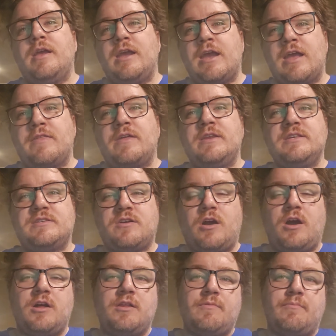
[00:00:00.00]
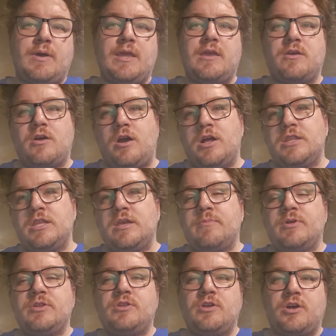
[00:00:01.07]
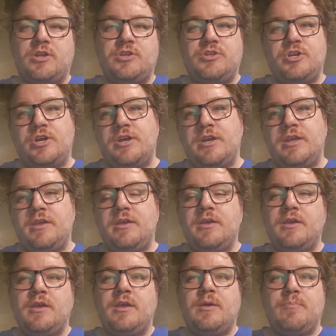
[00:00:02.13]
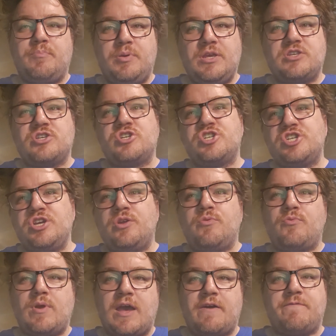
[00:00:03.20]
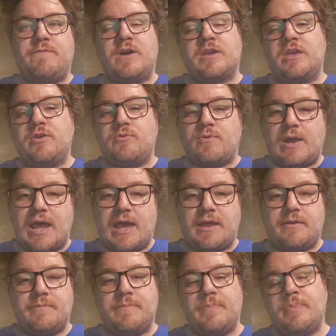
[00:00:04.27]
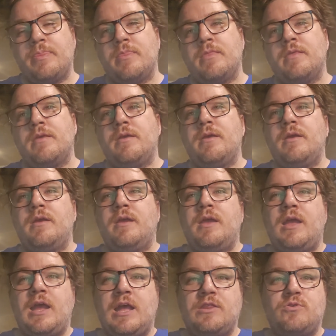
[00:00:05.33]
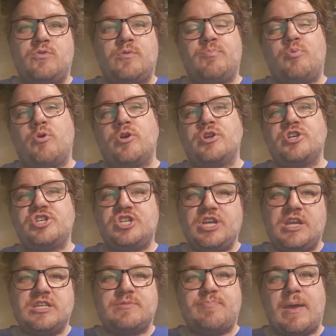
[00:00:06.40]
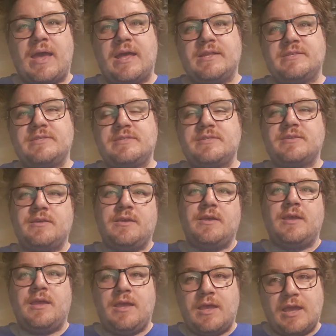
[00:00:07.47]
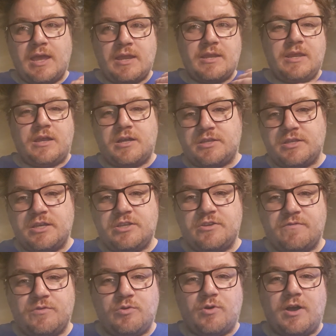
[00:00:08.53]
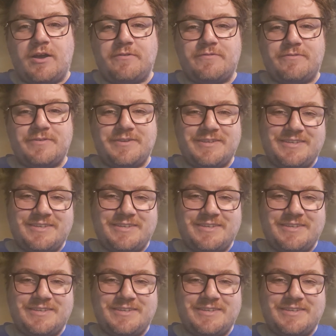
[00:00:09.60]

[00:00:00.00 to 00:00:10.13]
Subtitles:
And then Mike called him a dirty piece of shit fucking rat. And the reporter shit his pants, and they cut the interview off.